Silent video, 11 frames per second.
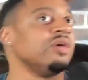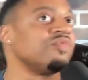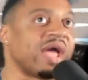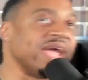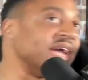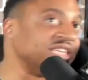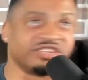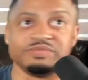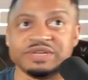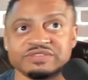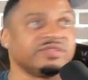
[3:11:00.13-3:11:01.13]
right hand
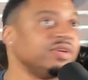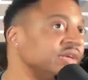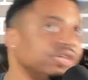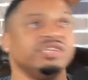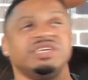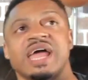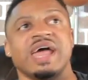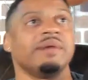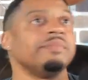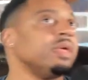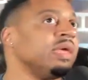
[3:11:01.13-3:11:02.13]
just missed. Jab.
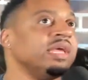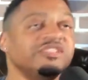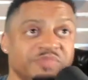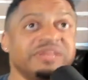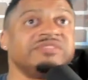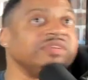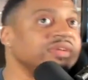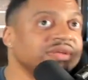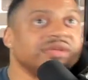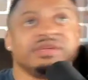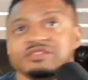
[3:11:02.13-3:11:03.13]
He's busy,
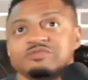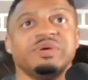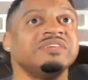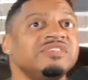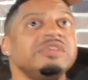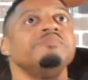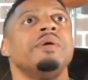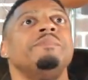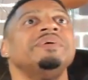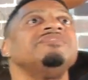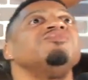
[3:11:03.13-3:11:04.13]

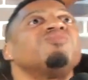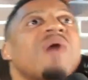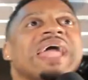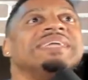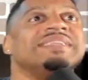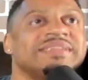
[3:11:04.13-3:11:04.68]
but busy right.